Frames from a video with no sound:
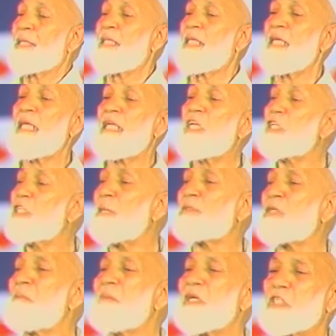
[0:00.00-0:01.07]
the
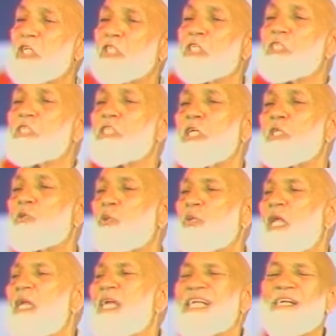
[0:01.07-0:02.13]
Egyptian magicians, they threw
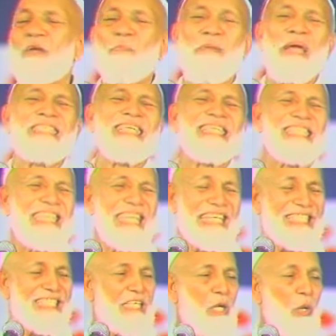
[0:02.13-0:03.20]
the little magic
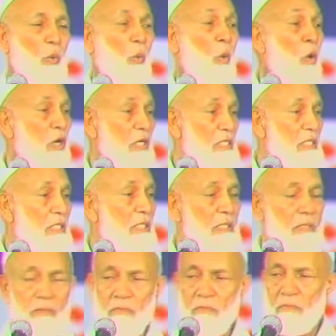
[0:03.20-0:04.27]
sticks, wands,
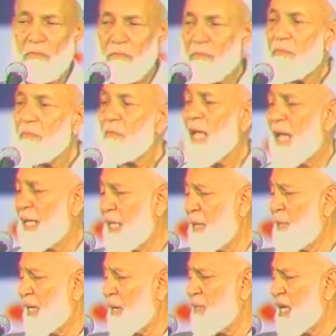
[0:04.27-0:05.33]
and they
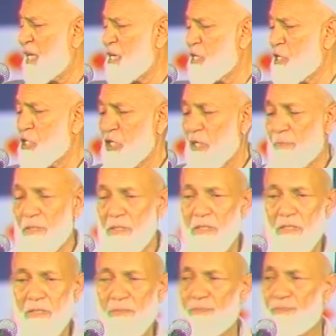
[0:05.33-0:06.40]
became like little
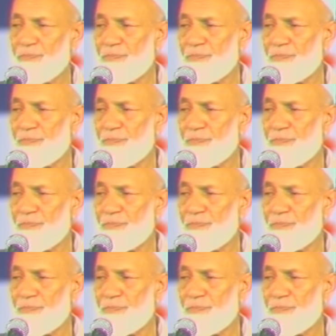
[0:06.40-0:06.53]
serpents.